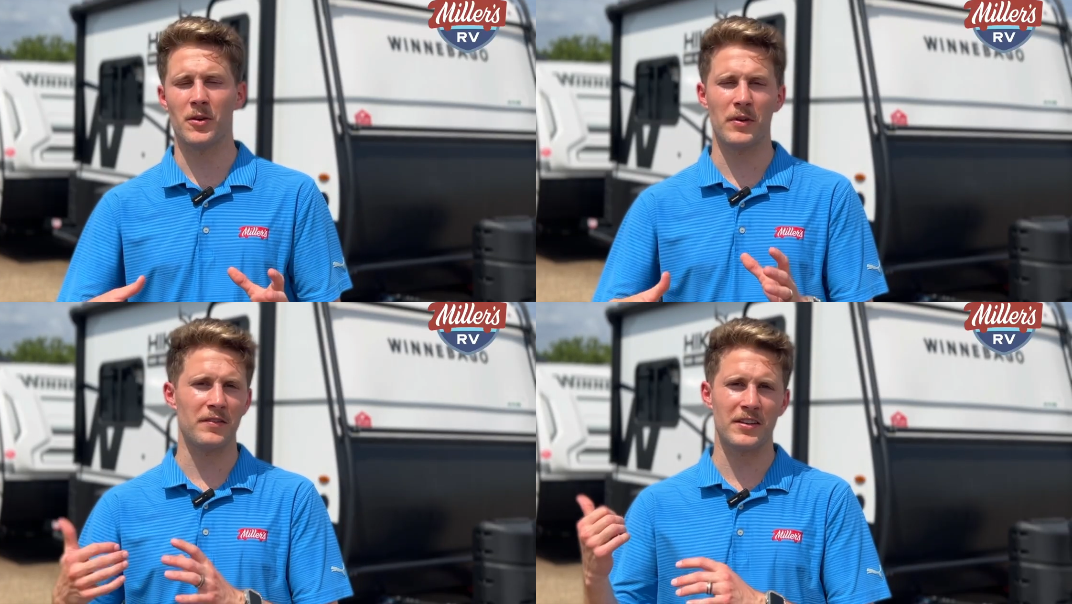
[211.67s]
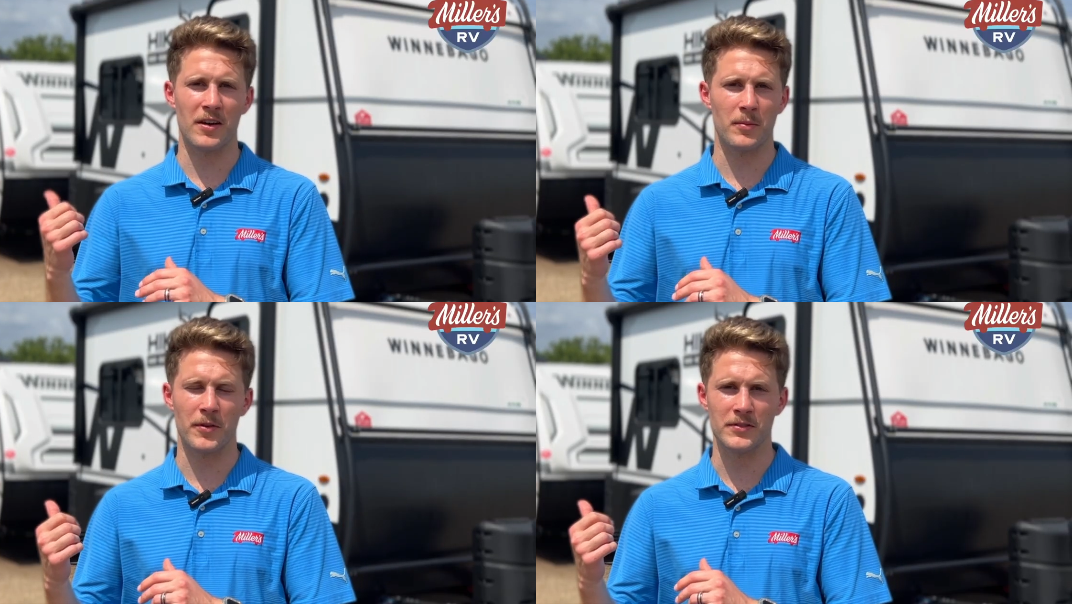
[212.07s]
So we have
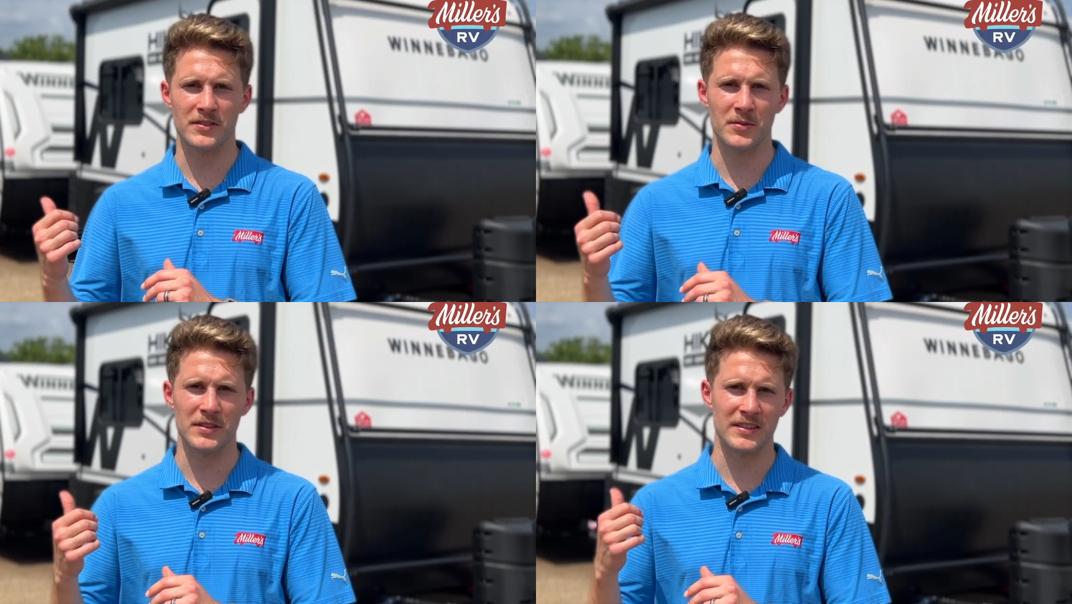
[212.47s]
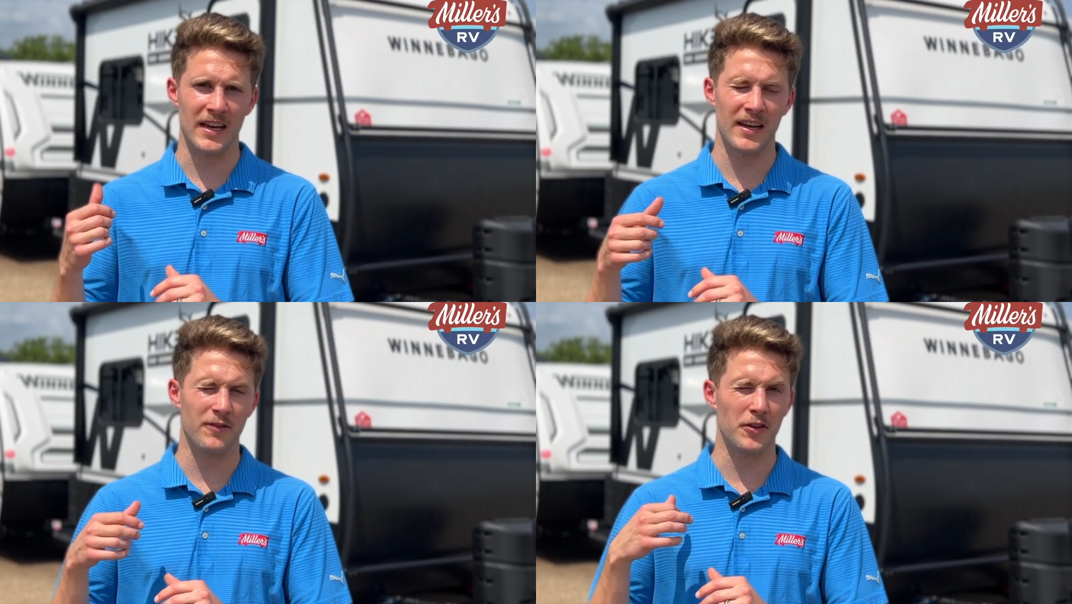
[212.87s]
terrible roads in
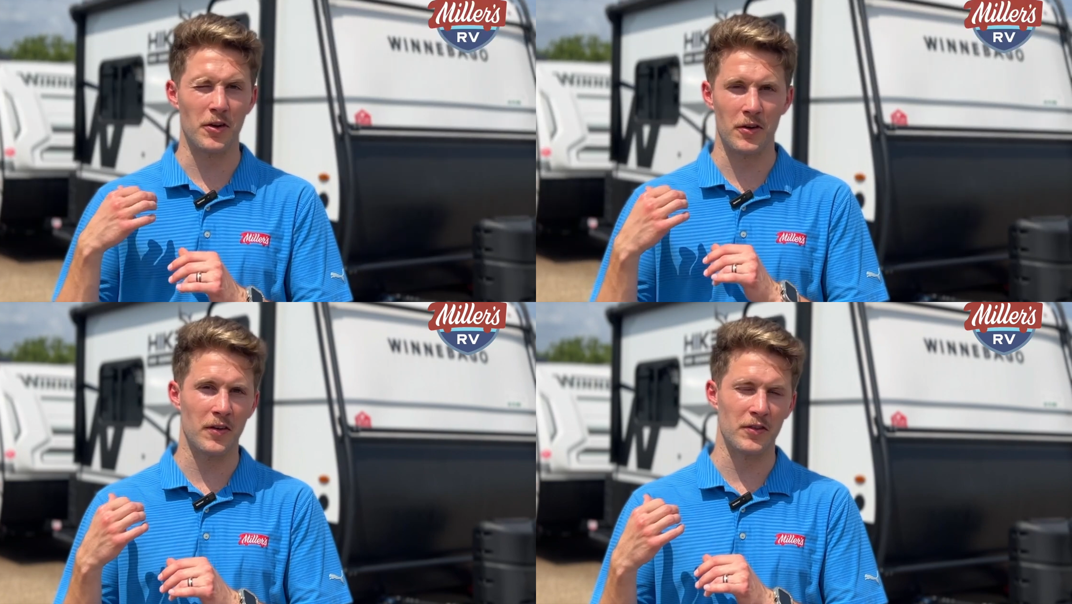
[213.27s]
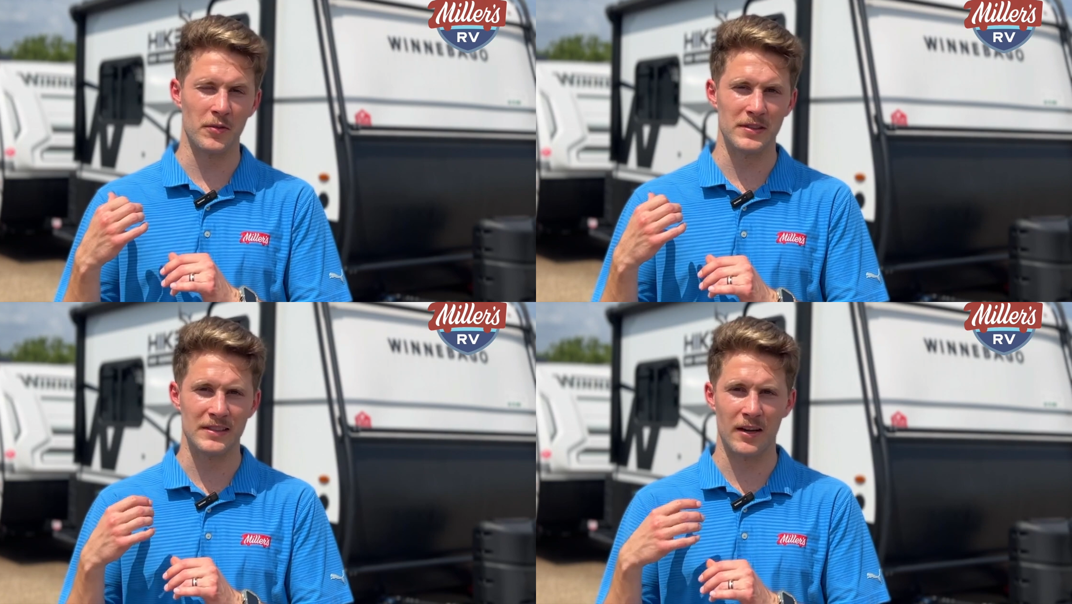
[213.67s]
Louisiana if you're going over
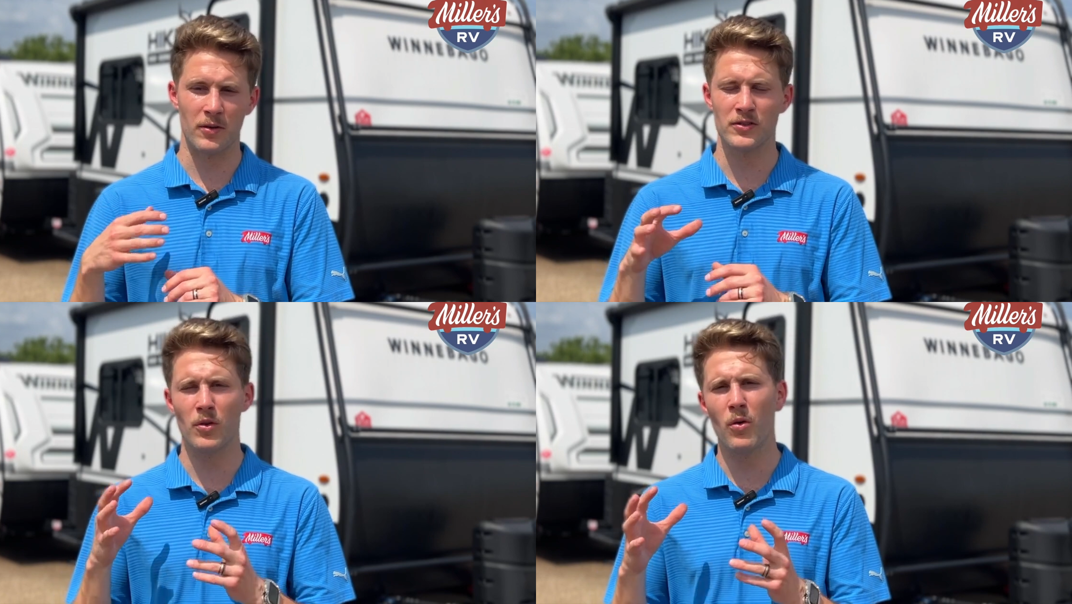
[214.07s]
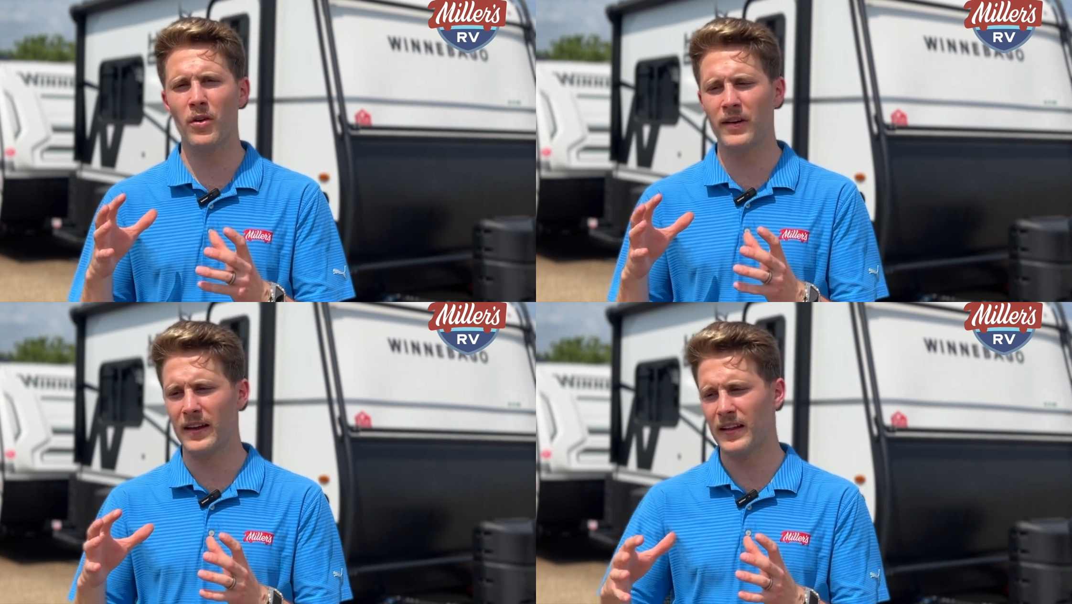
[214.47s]
Louisiana roads.
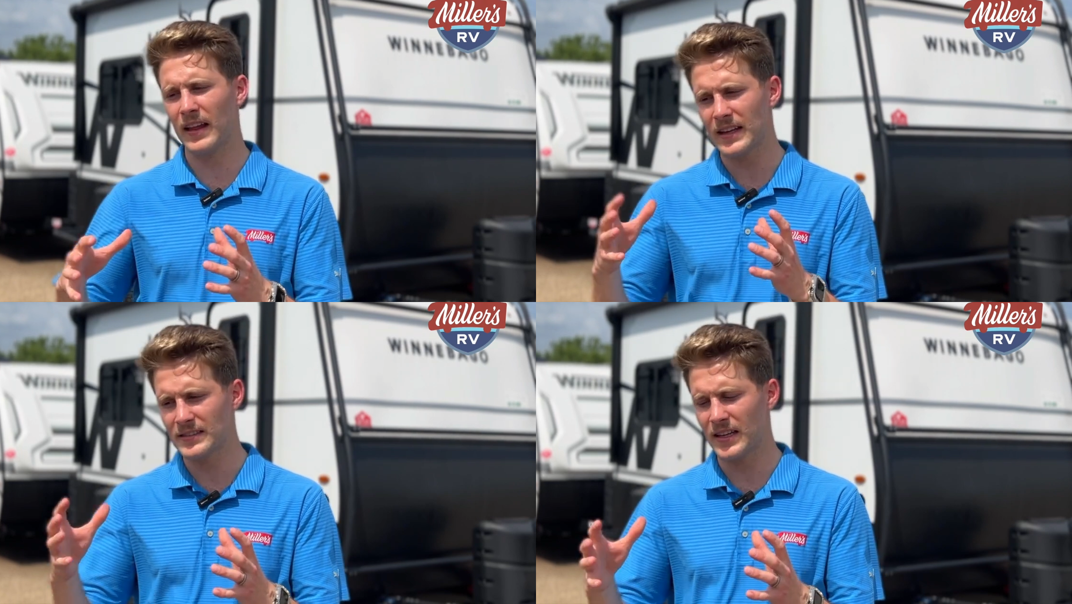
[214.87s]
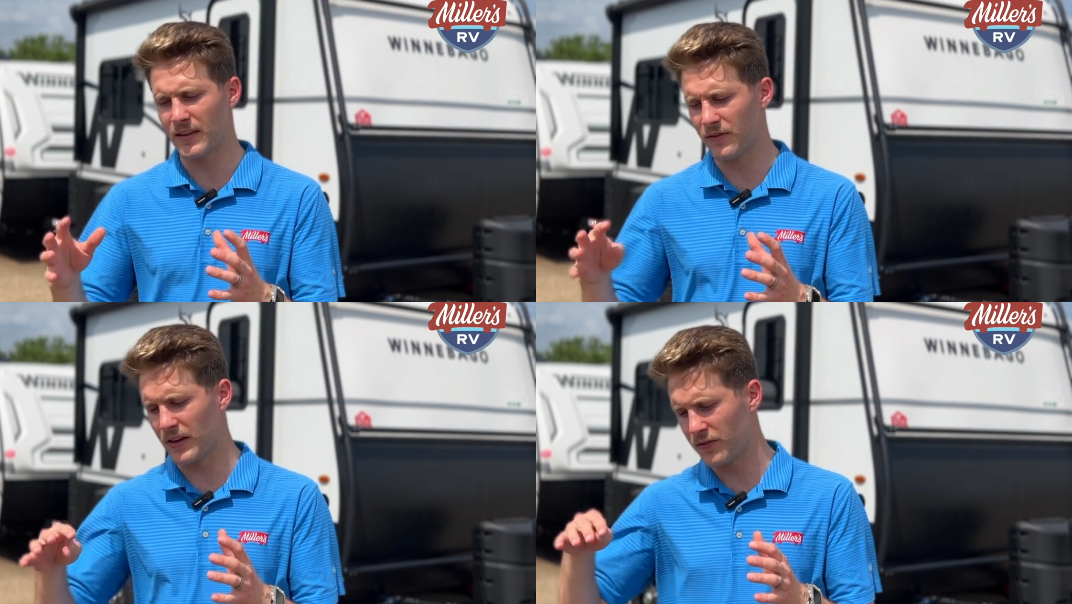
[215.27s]
Or, like I
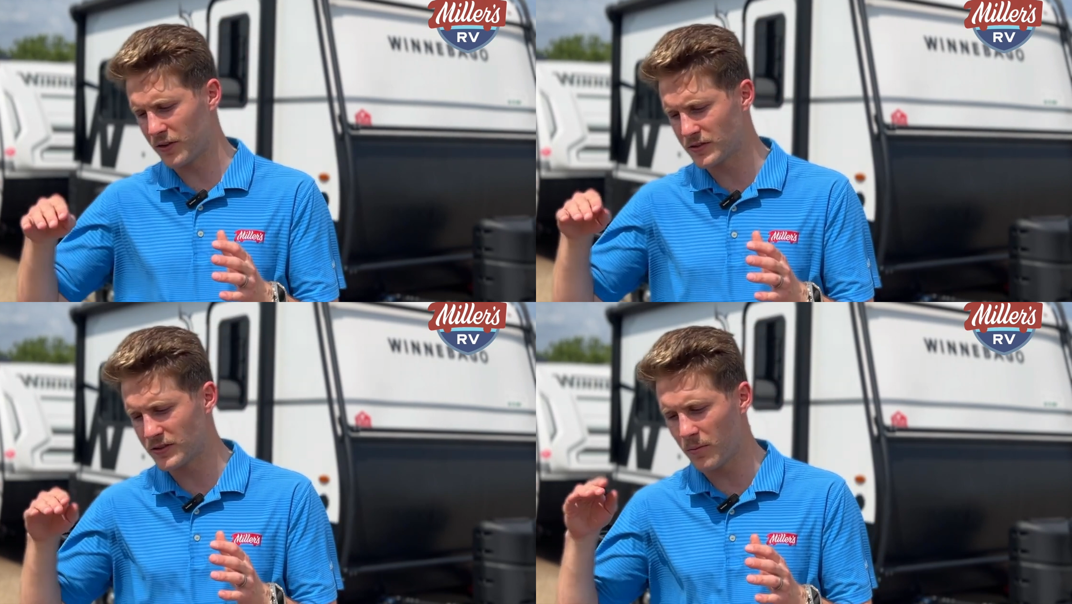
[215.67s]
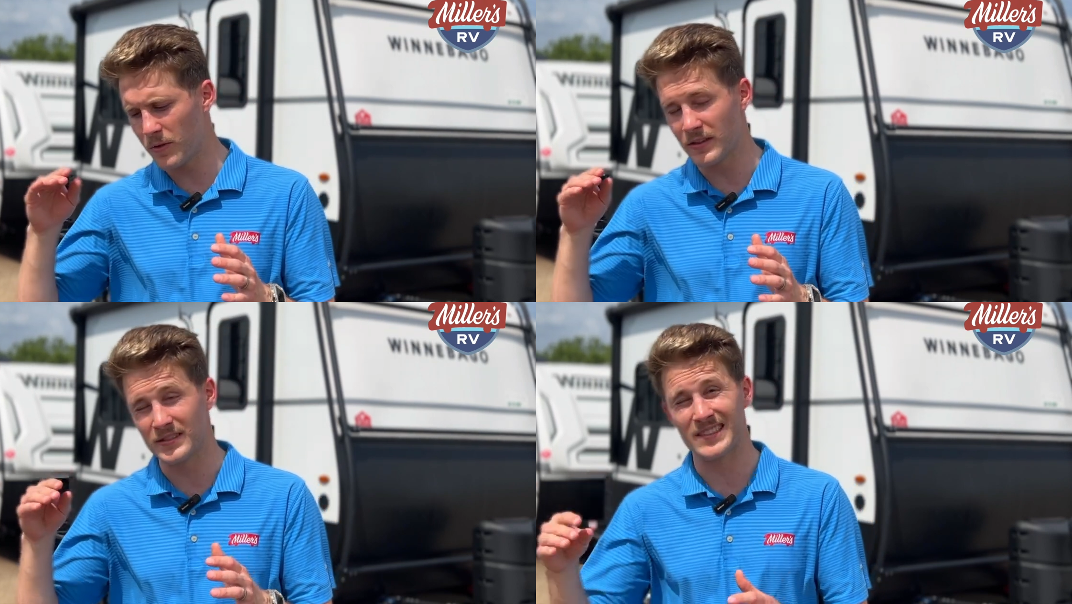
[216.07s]
said, if, if you're
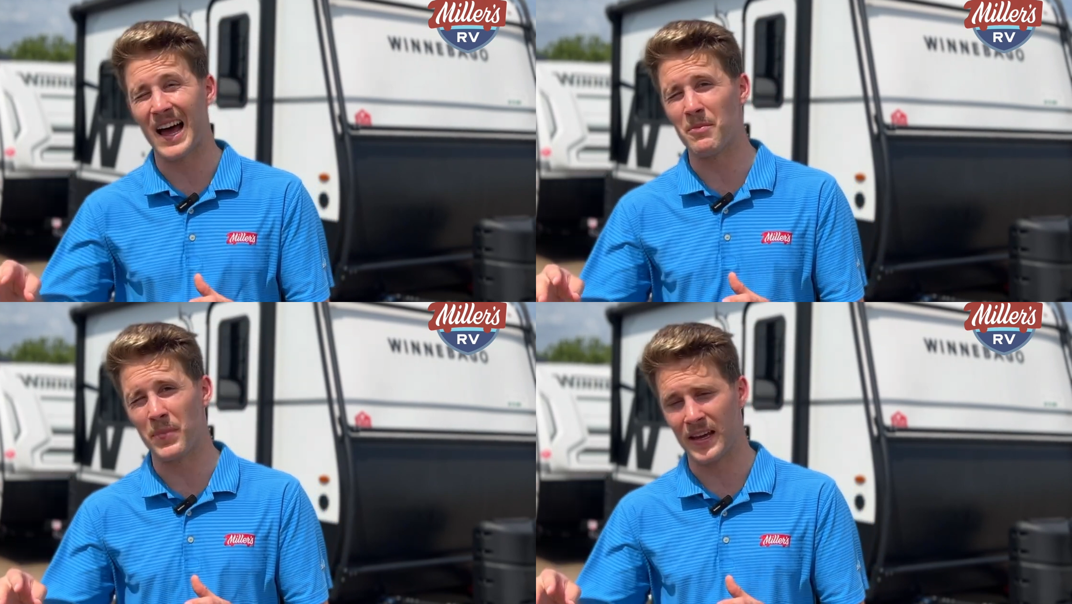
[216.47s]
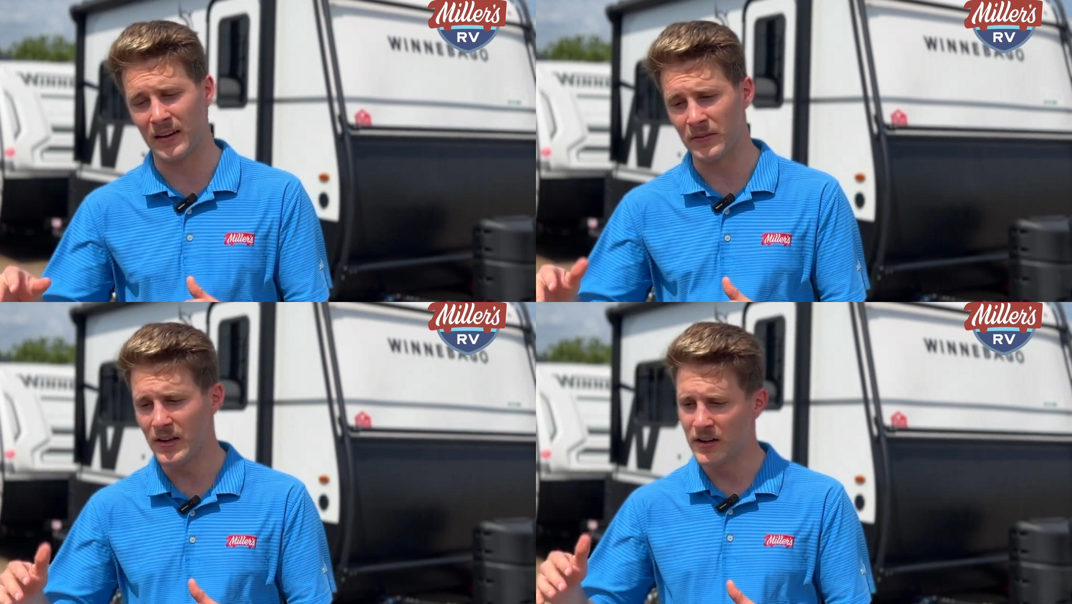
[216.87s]
somewhere that's not
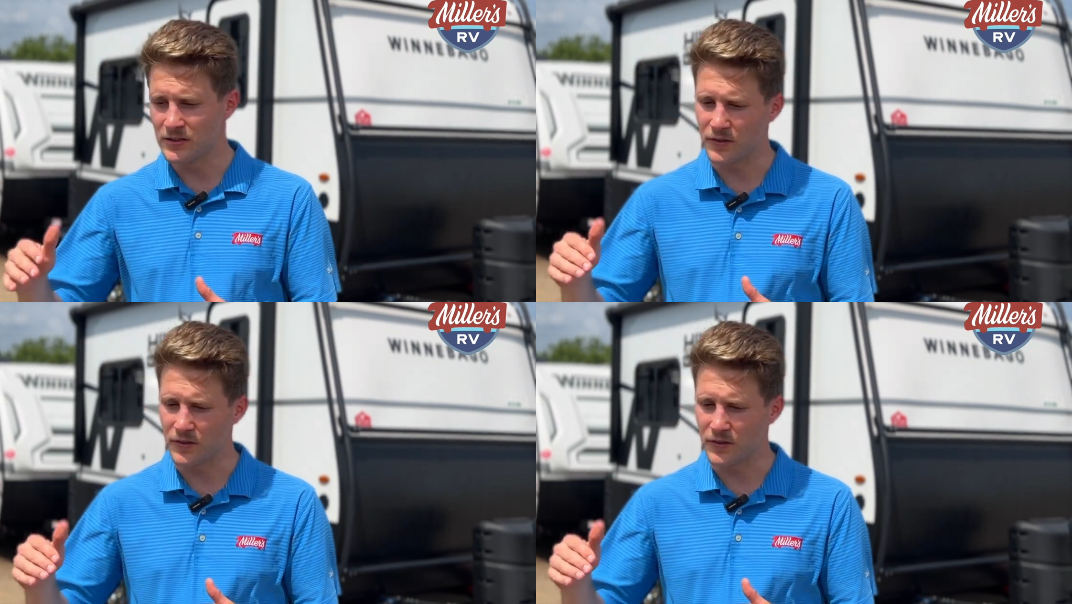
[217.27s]
paved.